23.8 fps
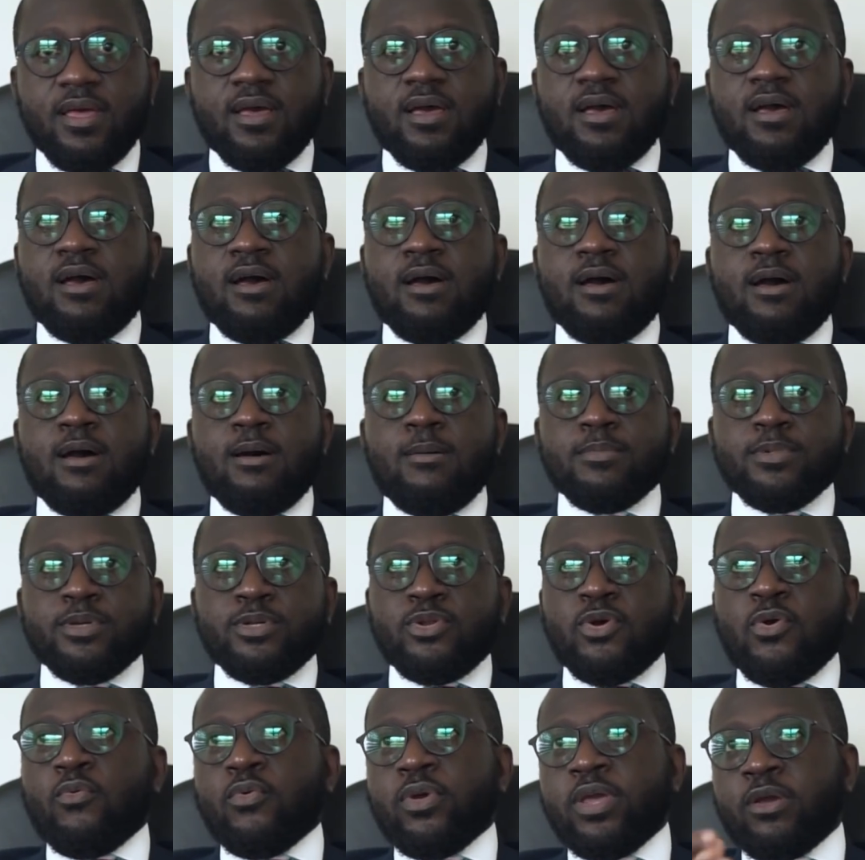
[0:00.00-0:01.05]
We
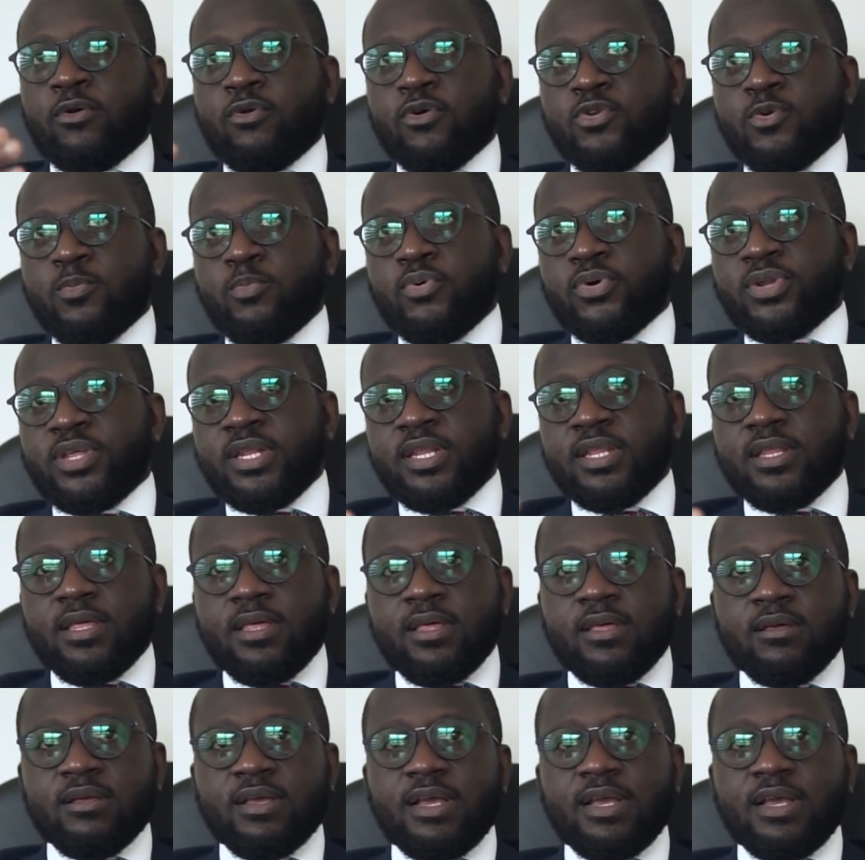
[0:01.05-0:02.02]
are going to put in